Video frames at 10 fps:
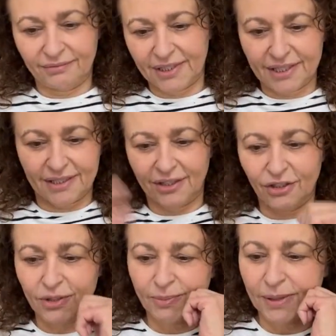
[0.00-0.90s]
this is a
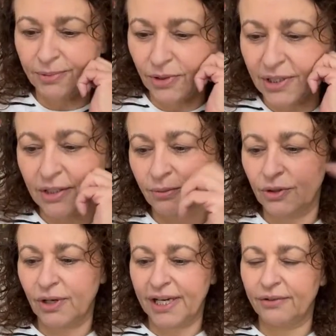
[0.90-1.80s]
newspaper article. We're
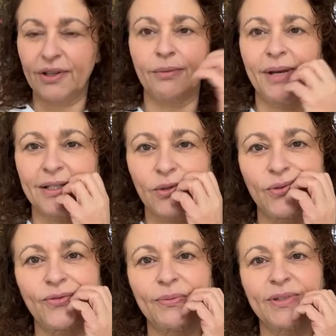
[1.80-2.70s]
not hearing the man
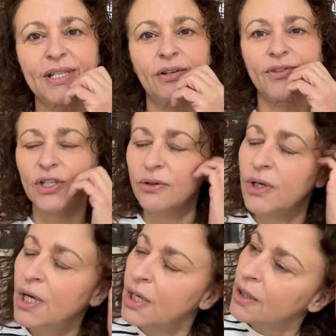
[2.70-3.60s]
talk for himself. So
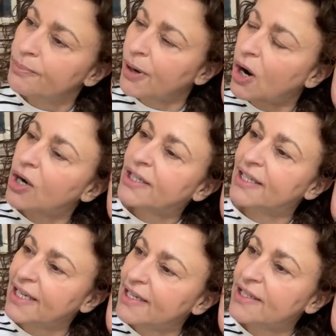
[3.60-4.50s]

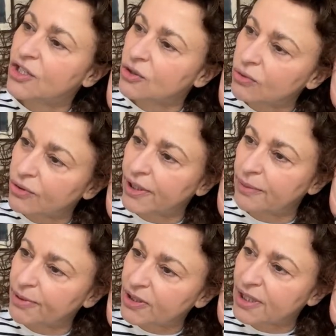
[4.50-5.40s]
parking his story,
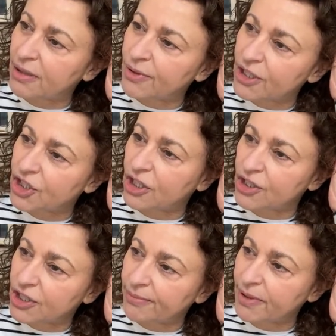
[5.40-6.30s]
because I don't want to
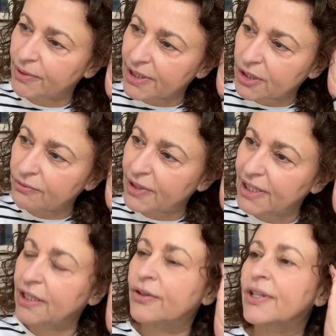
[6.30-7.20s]
judge somebody when I don't
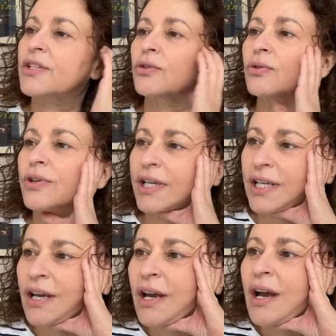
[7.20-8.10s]
really know their story.